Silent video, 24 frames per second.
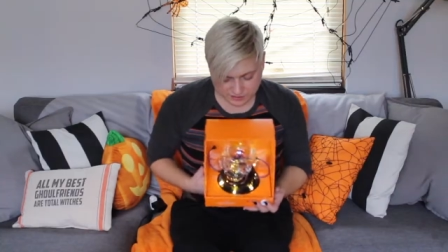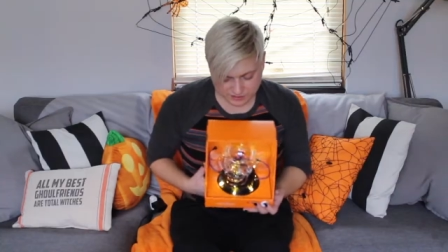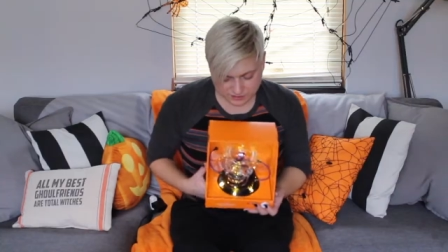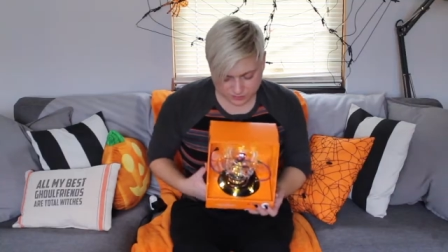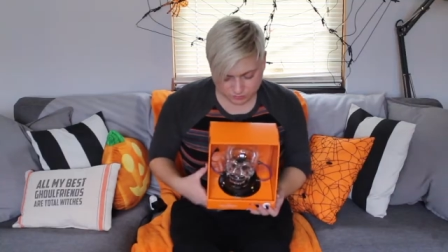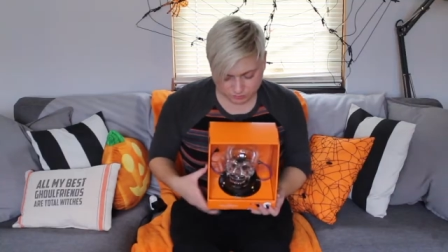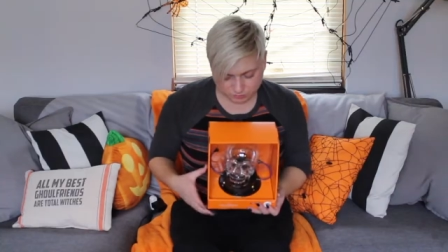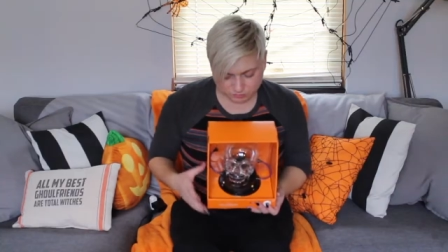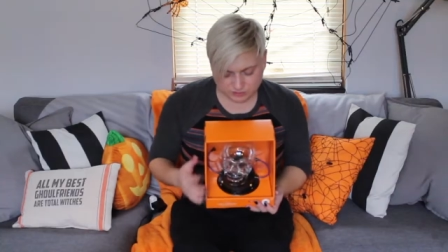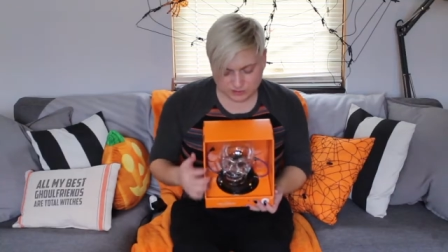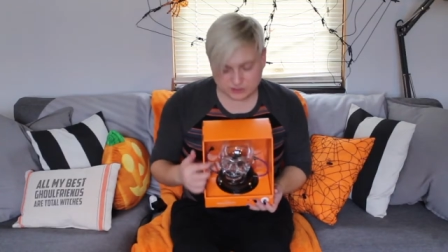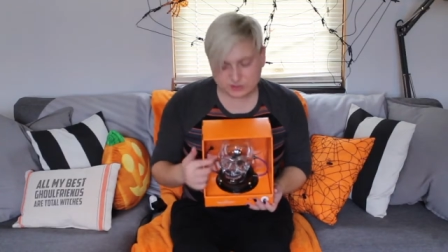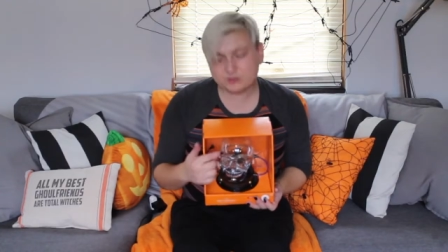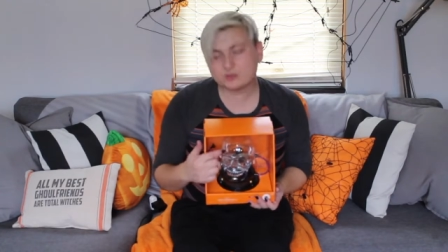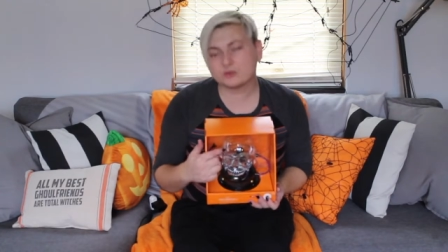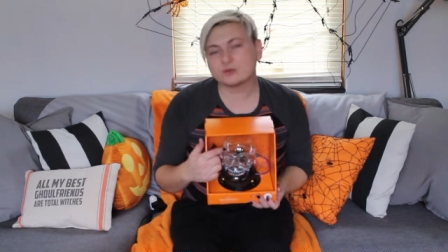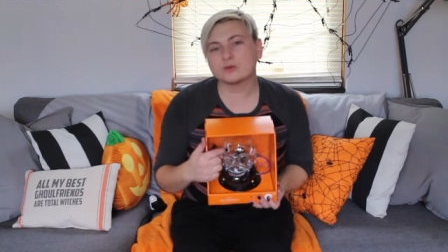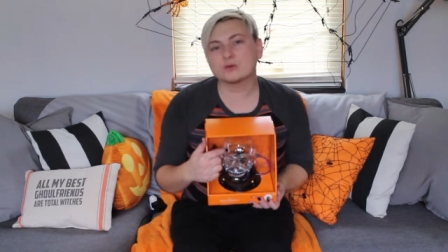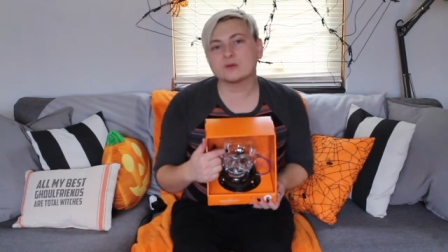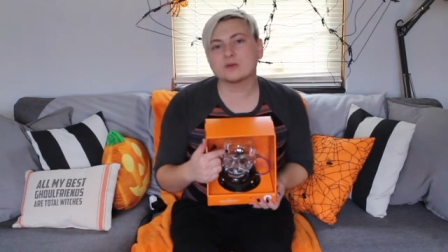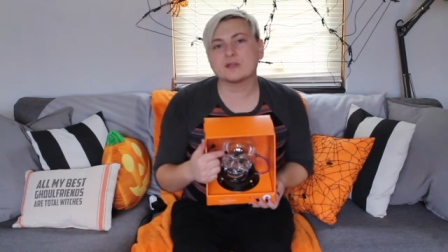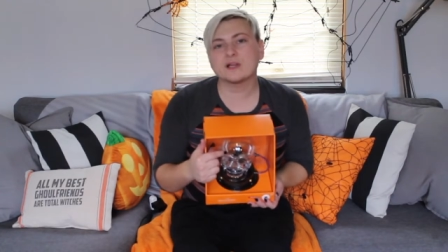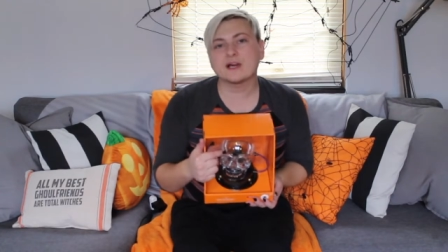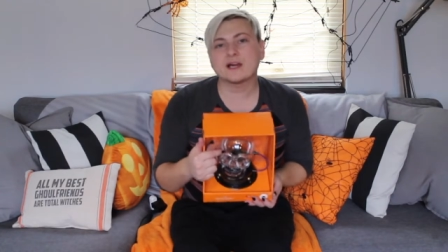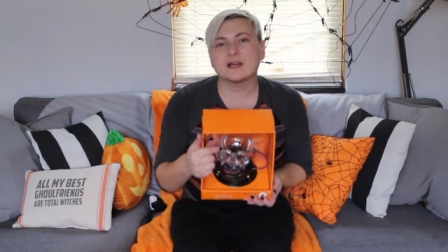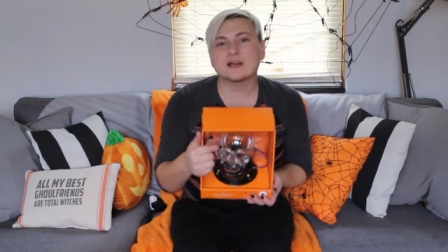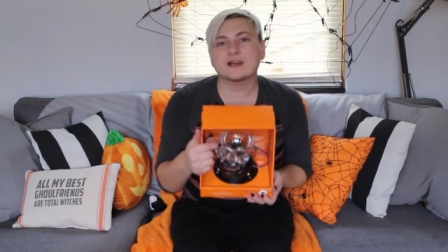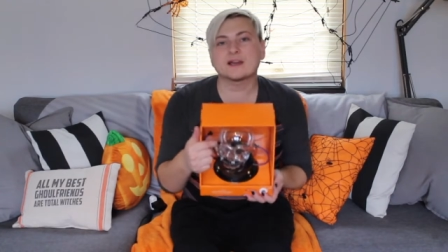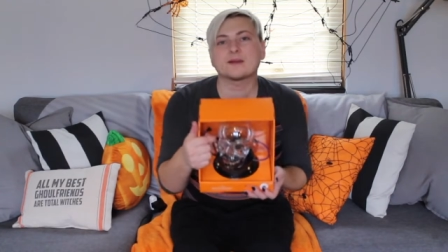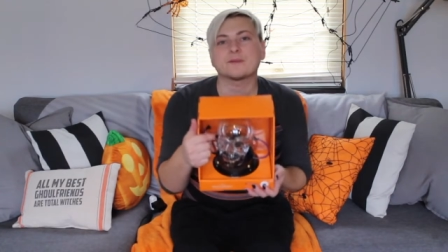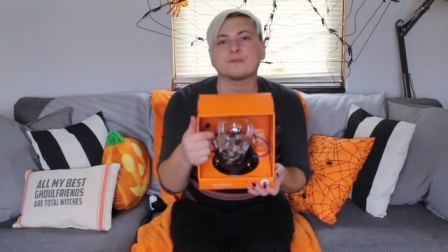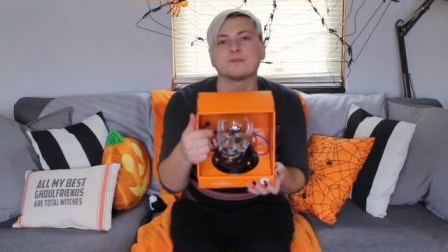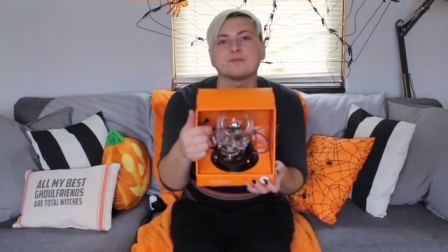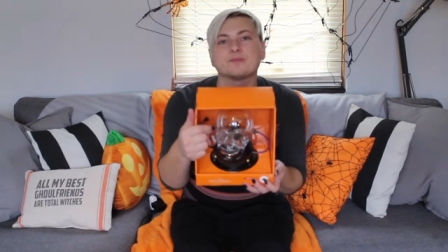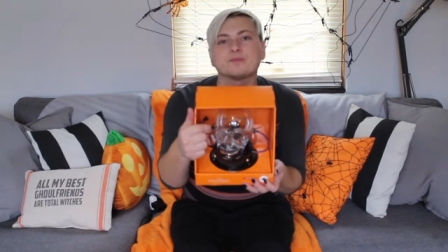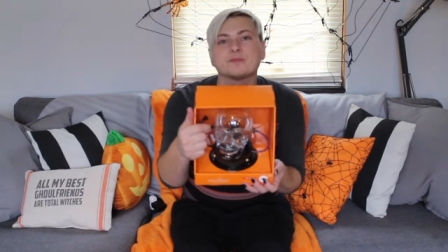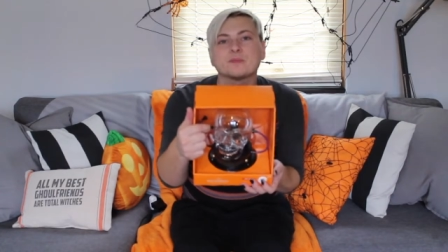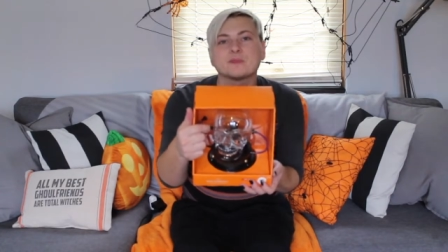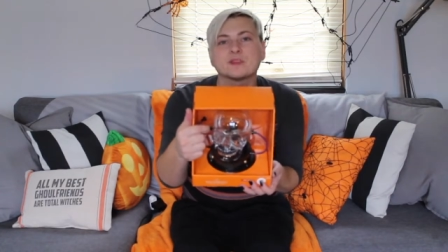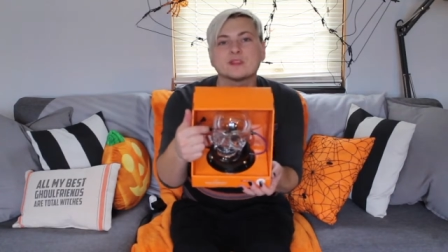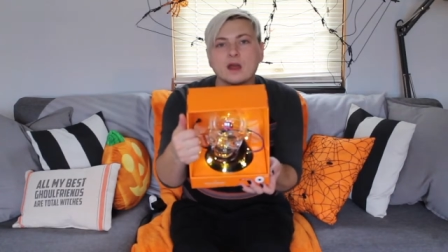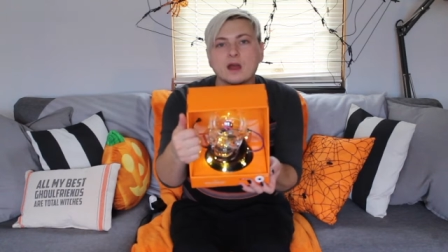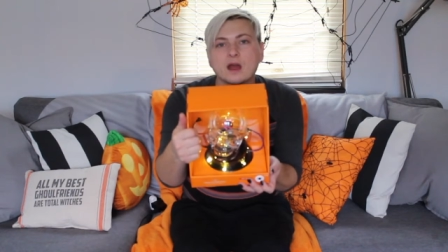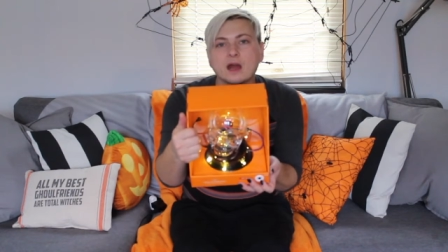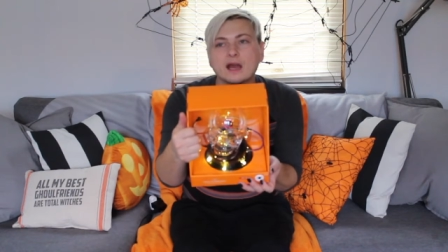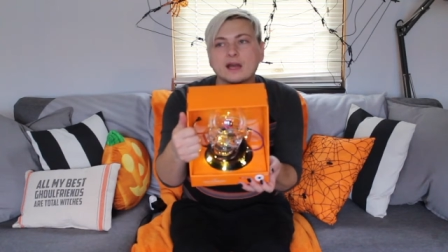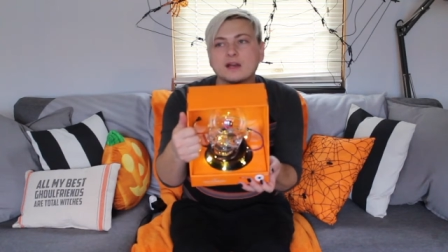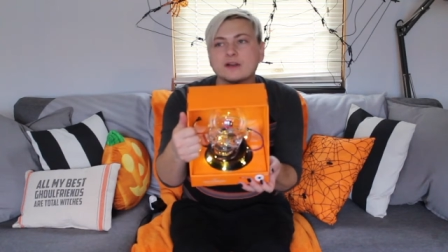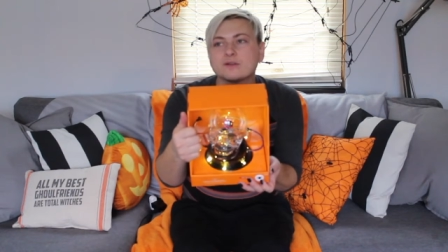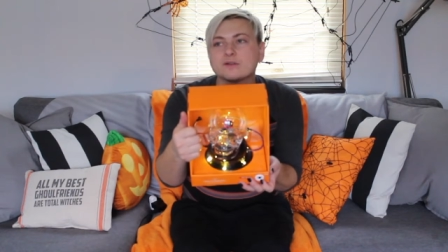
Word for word: like really cool like, I